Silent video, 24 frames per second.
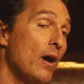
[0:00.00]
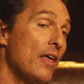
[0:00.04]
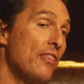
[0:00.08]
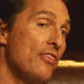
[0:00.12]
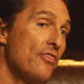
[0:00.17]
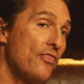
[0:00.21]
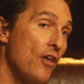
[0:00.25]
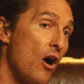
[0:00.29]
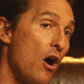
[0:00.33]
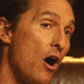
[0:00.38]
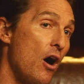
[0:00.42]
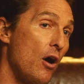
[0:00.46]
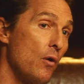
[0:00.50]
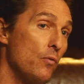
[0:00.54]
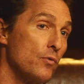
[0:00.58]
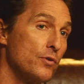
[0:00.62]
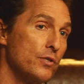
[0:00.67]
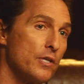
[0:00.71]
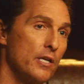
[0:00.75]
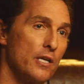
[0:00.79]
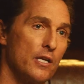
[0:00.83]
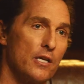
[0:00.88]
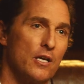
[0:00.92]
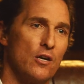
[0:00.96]
who I thought
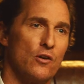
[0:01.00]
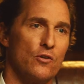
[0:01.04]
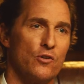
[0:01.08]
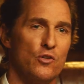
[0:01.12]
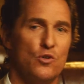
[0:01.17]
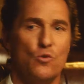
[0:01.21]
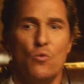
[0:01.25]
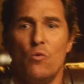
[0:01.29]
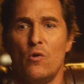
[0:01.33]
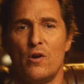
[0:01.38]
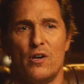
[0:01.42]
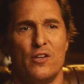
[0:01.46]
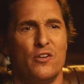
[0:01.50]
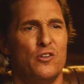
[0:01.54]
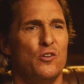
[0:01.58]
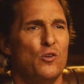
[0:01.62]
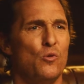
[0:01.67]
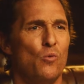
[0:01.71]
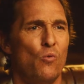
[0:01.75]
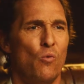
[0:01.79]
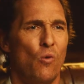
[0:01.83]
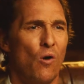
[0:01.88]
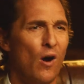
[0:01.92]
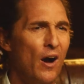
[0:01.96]
was gonna go, you wanna
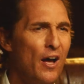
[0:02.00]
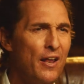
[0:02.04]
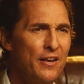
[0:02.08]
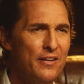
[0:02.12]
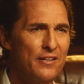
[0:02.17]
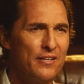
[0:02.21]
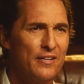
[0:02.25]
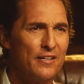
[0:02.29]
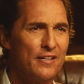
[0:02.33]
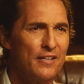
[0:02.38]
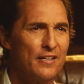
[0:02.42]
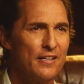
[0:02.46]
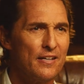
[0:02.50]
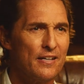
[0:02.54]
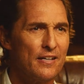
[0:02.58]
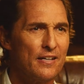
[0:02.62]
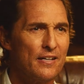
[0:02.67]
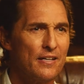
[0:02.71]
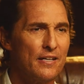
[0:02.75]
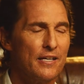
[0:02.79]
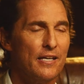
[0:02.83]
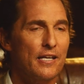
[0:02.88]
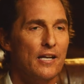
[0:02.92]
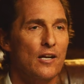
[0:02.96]
do what?
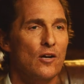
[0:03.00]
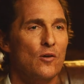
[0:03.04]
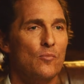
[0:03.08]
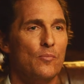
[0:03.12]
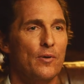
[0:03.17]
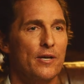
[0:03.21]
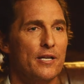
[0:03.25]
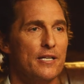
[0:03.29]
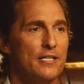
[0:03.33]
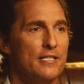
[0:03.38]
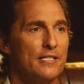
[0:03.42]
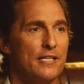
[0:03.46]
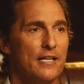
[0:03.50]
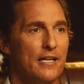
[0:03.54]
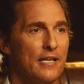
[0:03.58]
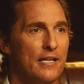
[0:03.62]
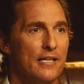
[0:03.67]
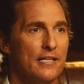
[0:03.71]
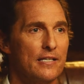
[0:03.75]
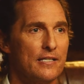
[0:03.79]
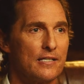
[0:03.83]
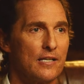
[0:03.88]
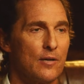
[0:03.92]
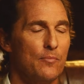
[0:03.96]
You know, but instead
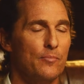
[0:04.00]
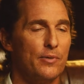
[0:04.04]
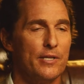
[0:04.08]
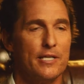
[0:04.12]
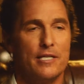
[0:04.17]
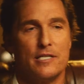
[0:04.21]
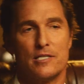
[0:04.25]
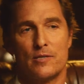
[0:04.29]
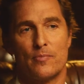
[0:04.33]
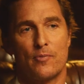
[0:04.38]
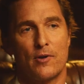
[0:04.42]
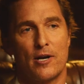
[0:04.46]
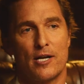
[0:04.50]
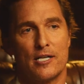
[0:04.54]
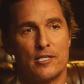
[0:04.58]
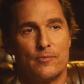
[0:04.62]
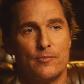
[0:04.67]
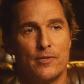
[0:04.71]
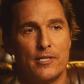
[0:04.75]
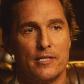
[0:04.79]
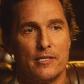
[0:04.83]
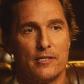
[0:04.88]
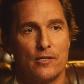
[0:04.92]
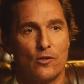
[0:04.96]
he completely
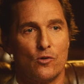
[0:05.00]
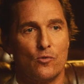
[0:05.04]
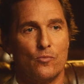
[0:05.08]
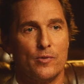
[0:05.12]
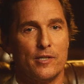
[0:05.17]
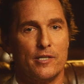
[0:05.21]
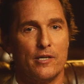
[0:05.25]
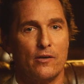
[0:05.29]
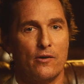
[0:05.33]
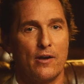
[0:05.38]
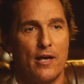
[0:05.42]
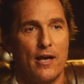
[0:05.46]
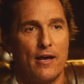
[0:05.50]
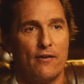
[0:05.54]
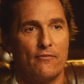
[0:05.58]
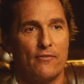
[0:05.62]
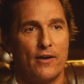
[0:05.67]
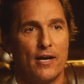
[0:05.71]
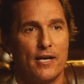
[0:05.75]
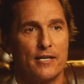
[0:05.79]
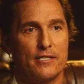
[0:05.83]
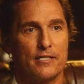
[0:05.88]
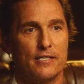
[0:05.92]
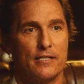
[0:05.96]
surprised me and told me don't
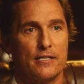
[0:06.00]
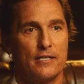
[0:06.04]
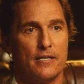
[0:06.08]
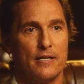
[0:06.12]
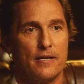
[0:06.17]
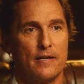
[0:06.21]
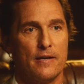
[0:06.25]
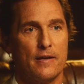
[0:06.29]
half-ass it.